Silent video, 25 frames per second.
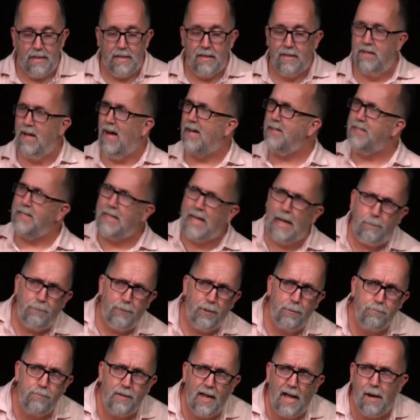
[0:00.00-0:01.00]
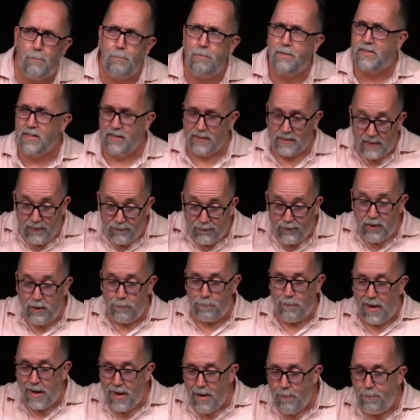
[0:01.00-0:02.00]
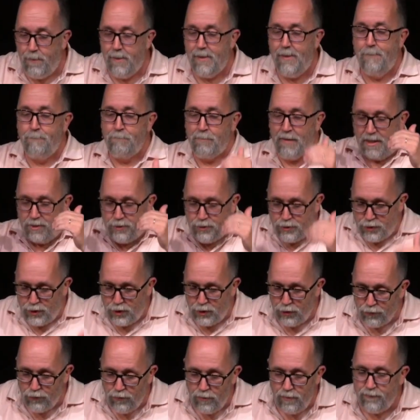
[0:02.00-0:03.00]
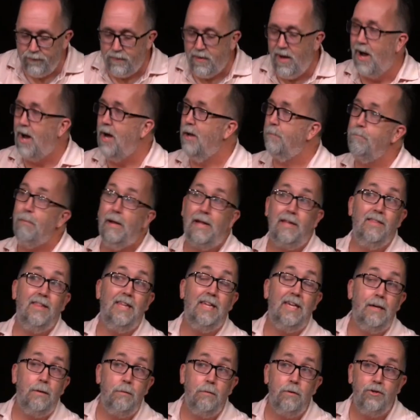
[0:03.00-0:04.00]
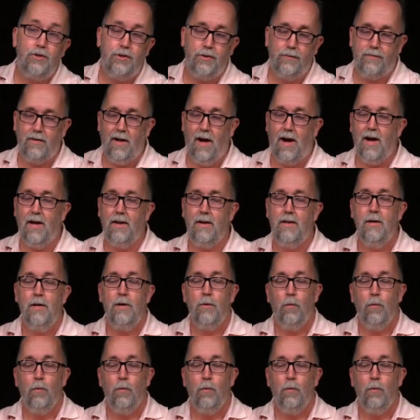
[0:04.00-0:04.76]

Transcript: not to keep them down, but to lift them up as children of God, made in the image of God,